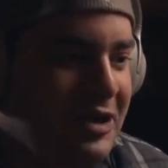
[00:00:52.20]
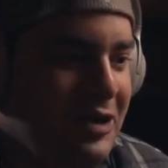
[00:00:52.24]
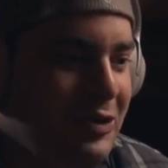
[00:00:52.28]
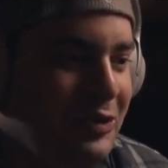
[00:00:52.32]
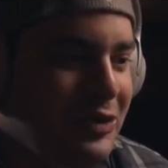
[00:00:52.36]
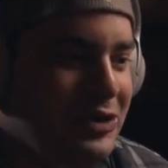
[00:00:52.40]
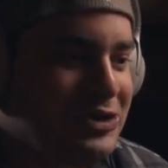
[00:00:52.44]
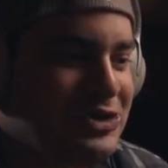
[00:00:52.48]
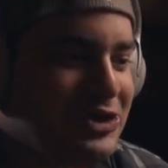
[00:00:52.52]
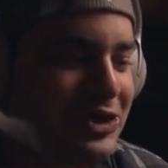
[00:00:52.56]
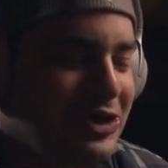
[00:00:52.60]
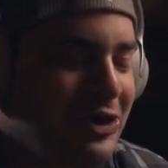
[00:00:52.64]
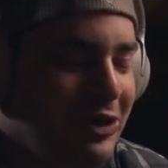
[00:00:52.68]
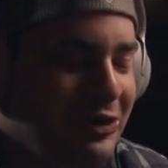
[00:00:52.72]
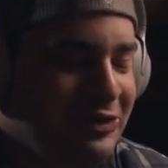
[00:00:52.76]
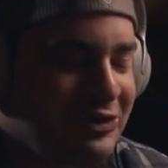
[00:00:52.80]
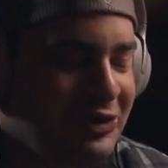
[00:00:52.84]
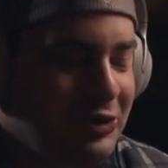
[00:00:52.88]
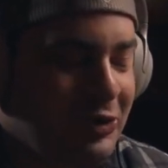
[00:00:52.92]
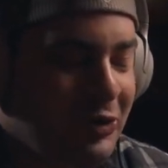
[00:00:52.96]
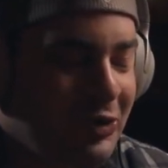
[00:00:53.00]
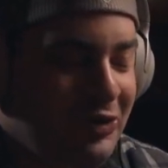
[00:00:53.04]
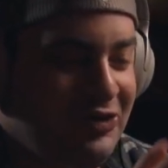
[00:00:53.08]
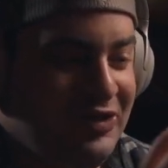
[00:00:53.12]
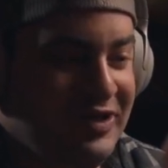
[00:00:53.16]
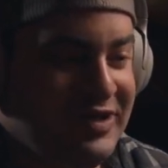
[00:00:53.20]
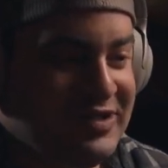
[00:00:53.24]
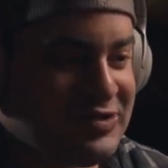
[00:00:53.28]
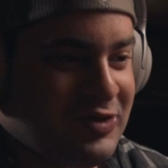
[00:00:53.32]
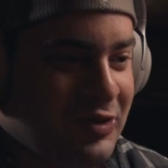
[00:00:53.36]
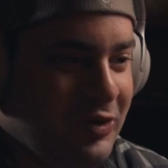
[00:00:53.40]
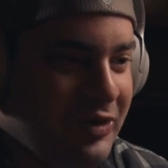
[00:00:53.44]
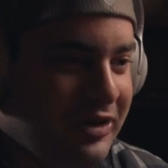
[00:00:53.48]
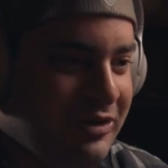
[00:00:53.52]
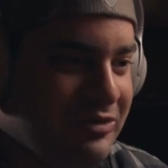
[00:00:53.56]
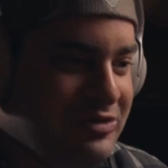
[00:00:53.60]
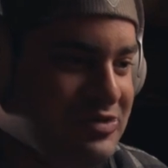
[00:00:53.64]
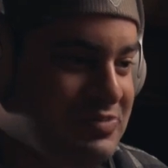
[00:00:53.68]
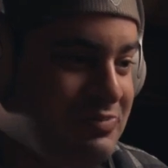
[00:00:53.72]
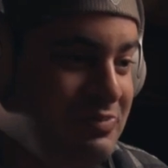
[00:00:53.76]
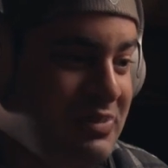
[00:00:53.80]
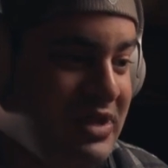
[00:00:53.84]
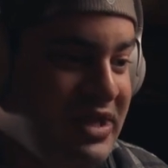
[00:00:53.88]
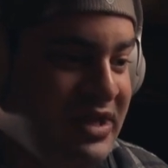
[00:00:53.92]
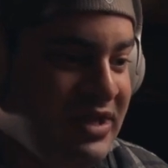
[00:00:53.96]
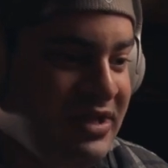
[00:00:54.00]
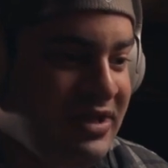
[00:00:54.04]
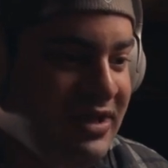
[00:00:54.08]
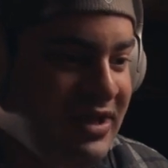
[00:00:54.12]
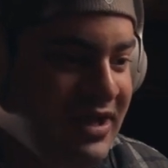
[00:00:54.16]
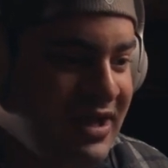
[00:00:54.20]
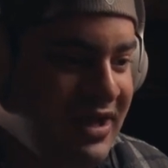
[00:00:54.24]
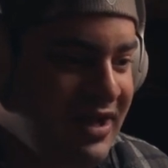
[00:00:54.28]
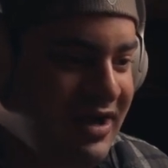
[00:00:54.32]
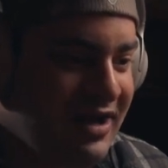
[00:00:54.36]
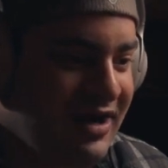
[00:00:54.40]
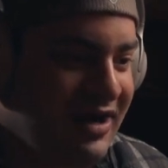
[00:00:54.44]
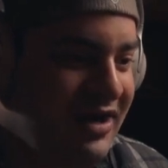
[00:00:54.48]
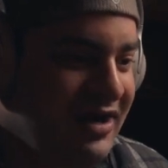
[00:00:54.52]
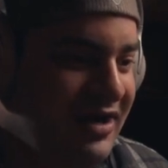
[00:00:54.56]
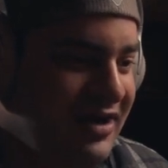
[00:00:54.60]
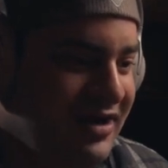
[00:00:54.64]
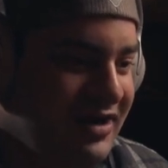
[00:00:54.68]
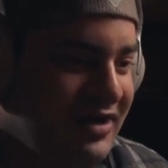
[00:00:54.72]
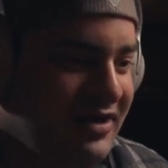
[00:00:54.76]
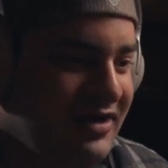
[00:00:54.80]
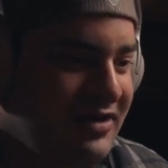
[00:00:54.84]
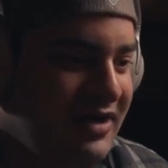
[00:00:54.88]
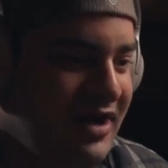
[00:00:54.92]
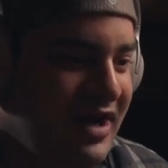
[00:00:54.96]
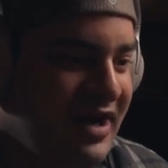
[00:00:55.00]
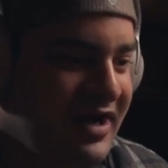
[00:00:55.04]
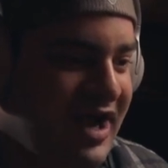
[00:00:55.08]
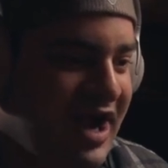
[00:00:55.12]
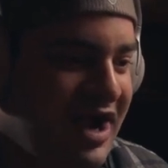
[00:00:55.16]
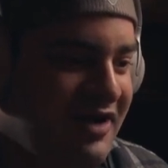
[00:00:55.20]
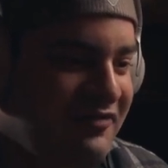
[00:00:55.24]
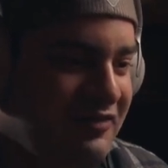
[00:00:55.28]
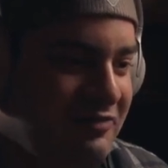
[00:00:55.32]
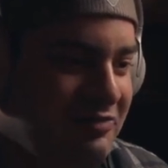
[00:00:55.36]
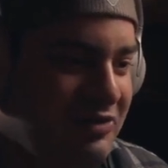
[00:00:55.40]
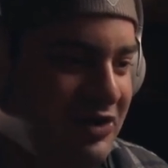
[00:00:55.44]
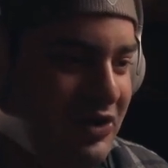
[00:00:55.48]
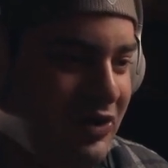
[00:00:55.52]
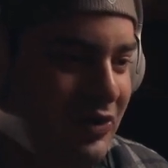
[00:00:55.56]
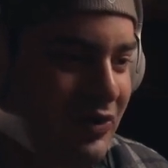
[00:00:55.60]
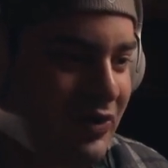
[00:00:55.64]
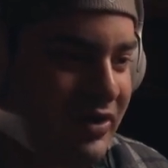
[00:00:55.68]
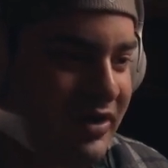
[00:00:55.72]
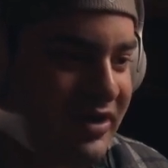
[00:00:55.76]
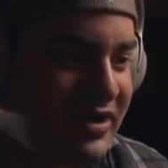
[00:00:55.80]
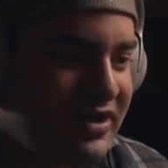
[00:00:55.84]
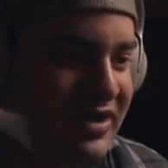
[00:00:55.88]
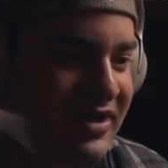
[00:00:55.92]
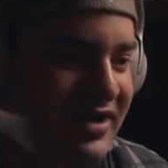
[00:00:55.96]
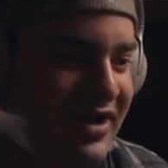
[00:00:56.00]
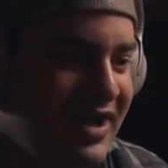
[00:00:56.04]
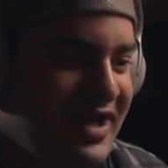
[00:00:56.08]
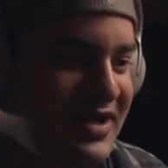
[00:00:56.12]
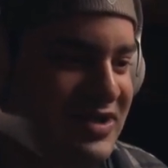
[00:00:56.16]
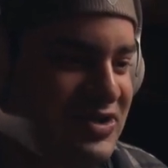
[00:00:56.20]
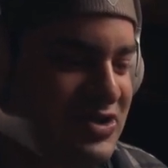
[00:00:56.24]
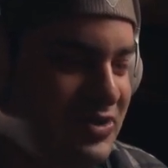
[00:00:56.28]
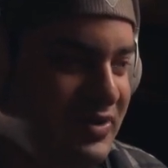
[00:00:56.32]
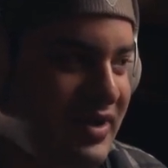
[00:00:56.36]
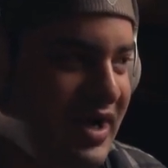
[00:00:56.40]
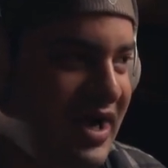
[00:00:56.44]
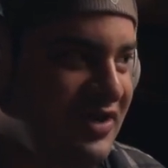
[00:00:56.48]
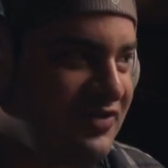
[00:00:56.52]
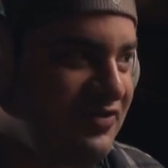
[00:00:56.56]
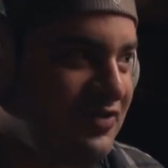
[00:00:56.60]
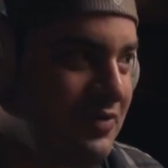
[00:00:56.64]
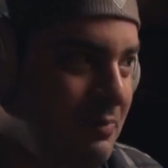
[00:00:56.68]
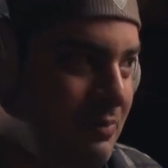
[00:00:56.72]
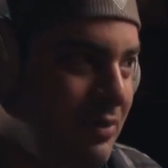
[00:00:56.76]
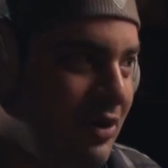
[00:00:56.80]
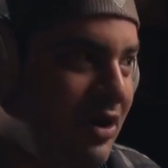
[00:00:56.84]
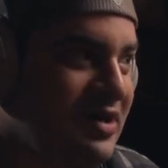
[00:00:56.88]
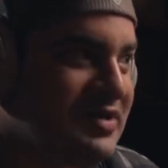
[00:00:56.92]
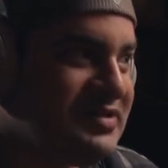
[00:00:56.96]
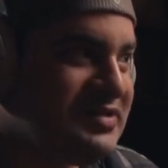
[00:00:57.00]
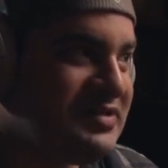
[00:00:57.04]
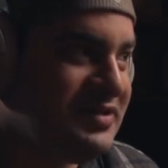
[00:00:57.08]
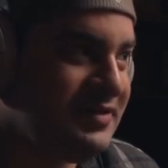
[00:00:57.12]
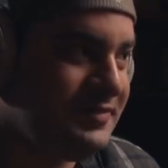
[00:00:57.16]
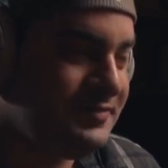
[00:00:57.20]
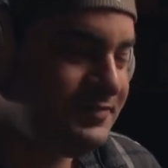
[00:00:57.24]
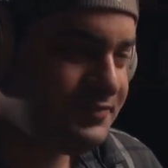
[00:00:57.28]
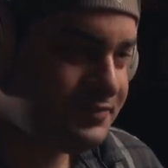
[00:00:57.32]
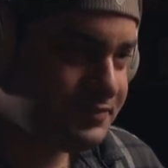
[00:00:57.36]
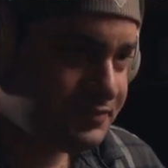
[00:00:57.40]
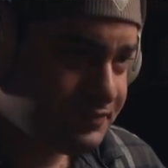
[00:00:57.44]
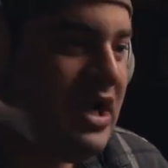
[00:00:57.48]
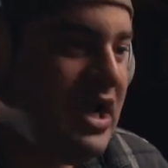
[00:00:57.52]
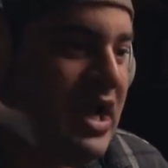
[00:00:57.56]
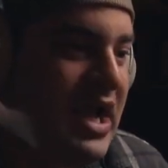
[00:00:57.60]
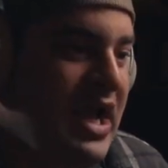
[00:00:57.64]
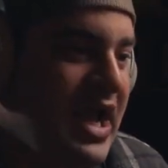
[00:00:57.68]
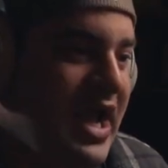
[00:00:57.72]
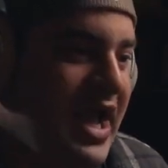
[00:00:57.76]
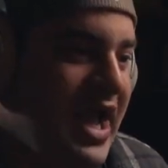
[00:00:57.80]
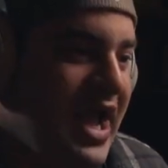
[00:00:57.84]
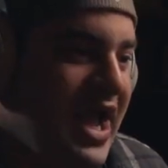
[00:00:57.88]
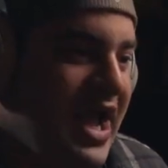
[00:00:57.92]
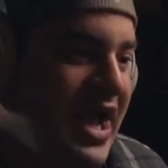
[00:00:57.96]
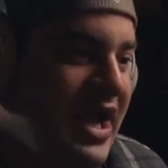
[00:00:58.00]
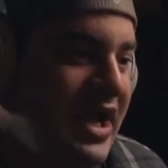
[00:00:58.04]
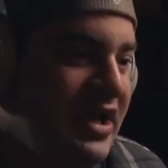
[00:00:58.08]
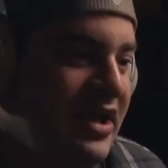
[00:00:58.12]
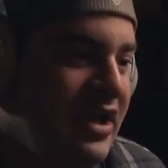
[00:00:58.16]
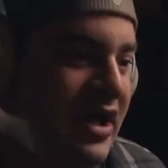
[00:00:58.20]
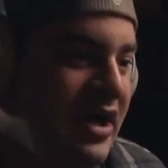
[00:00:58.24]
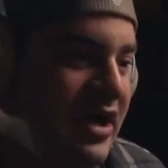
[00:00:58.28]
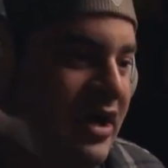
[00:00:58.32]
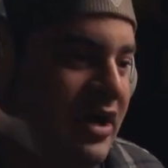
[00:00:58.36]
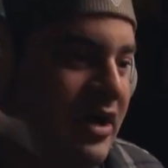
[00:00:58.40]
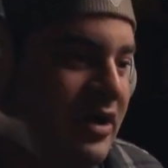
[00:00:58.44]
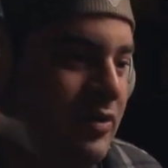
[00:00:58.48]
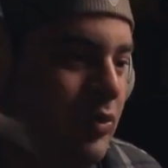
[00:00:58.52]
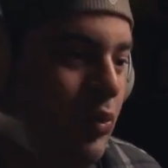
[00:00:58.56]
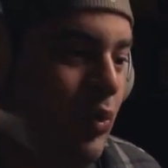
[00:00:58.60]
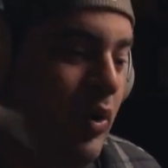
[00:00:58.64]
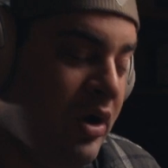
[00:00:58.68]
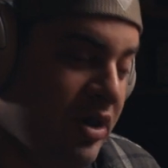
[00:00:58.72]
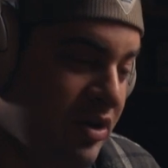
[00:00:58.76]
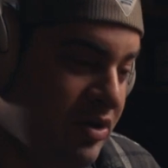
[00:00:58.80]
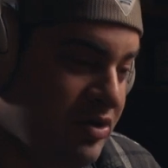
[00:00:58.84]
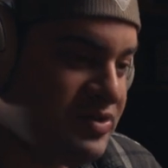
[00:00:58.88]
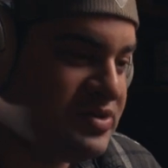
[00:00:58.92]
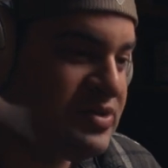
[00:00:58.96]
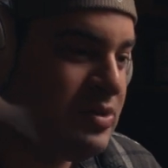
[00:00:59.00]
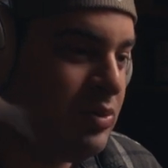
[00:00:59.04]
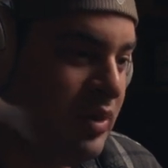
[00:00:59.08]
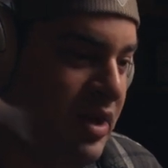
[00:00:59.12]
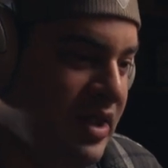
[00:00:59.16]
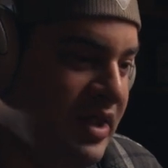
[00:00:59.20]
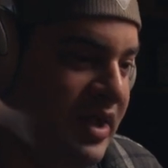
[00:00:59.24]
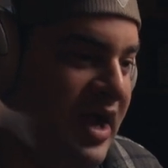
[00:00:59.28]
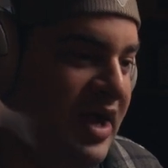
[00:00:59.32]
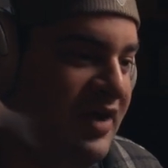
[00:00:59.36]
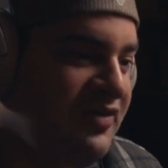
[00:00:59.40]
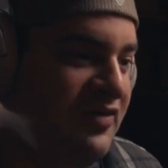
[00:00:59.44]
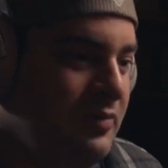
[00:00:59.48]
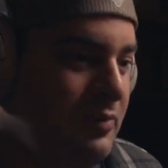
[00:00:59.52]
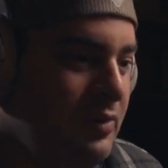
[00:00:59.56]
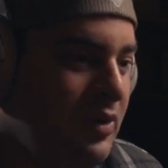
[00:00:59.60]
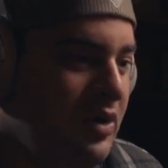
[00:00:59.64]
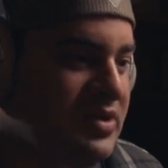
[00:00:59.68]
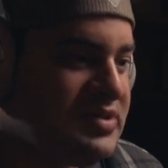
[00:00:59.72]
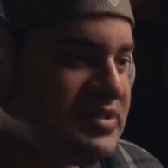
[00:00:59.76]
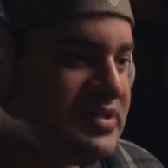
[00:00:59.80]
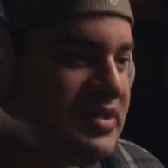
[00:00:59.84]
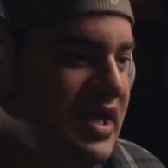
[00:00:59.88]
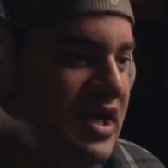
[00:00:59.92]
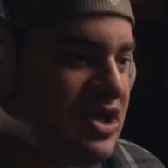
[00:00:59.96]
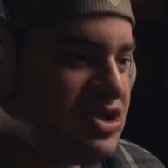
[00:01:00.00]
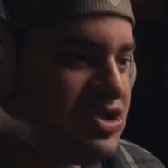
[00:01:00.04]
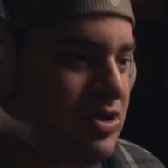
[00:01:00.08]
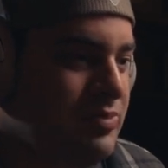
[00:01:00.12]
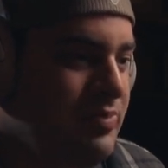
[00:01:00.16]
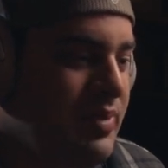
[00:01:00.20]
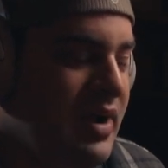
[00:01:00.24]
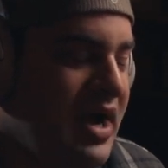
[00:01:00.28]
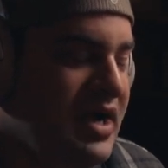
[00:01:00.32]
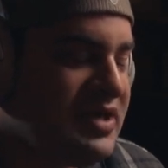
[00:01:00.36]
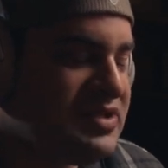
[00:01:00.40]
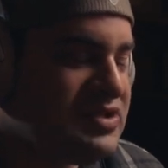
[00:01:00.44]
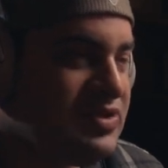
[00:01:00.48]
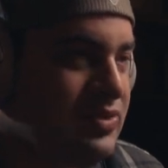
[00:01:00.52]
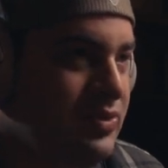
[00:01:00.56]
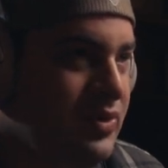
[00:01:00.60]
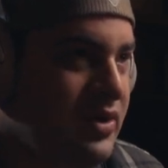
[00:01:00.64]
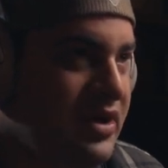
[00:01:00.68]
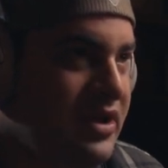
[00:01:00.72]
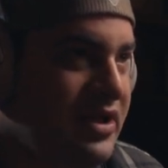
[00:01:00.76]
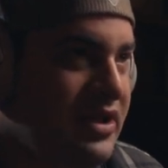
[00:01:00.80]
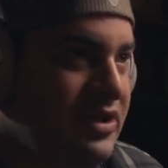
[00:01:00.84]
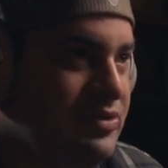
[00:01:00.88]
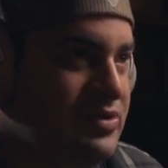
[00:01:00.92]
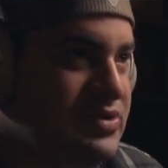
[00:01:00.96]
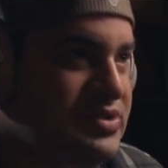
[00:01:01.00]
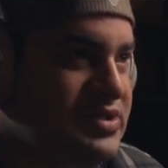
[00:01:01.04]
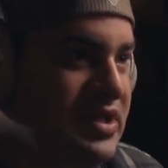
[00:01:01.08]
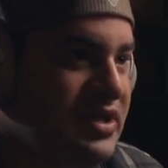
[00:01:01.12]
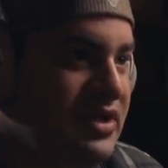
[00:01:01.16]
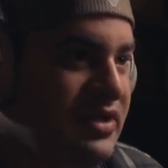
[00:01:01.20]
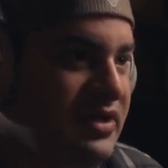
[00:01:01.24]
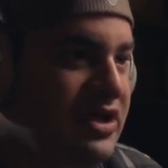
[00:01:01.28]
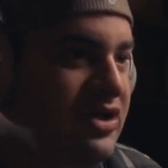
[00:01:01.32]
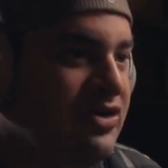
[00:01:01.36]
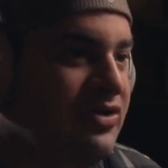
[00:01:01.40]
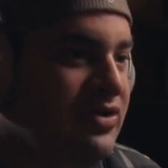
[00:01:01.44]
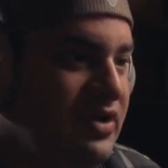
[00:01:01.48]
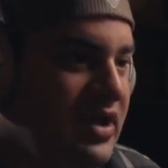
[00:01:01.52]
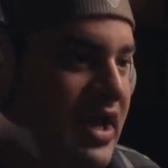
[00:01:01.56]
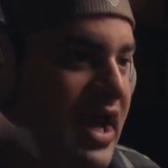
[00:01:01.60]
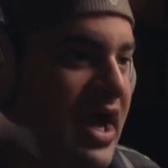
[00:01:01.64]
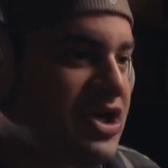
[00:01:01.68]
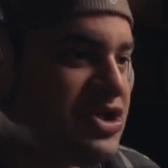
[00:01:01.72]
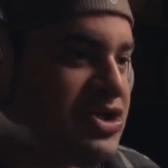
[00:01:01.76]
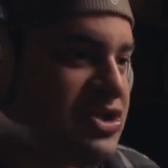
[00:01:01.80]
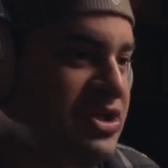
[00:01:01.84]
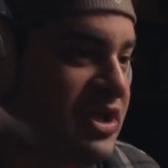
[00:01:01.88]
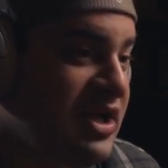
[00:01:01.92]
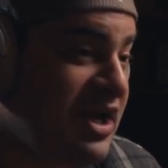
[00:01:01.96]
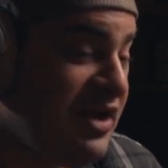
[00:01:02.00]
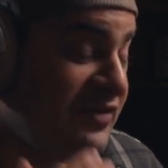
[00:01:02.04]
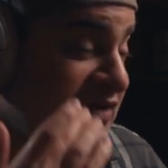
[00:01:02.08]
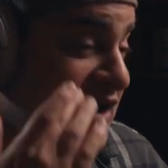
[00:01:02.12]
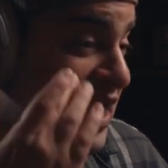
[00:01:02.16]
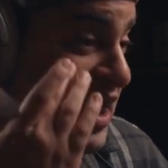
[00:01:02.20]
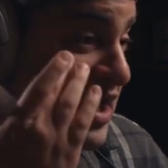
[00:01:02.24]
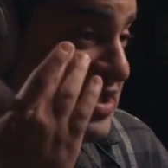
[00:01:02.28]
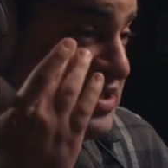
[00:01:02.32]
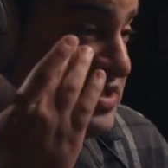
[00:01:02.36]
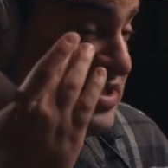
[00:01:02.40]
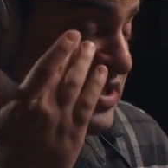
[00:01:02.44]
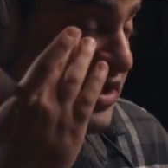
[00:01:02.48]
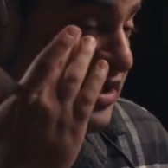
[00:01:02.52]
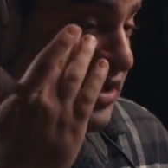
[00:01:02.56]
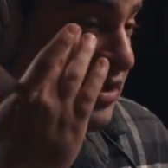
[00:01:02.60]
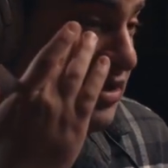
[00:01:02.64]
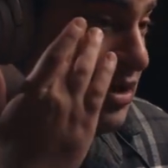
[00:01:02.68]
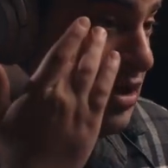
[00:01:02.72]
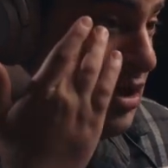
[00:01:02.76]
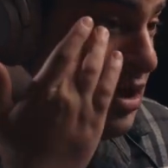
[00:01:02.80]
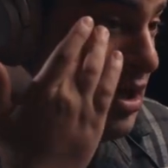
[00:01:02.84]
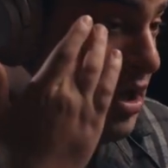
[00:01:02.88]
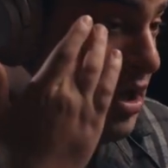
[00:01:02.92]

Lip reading: used to call it the Northeast Corner. It was me, a guy from New York, and two guys from Boston. And one of the guys from Boston actually passed away. He was killed in action in Afghanistan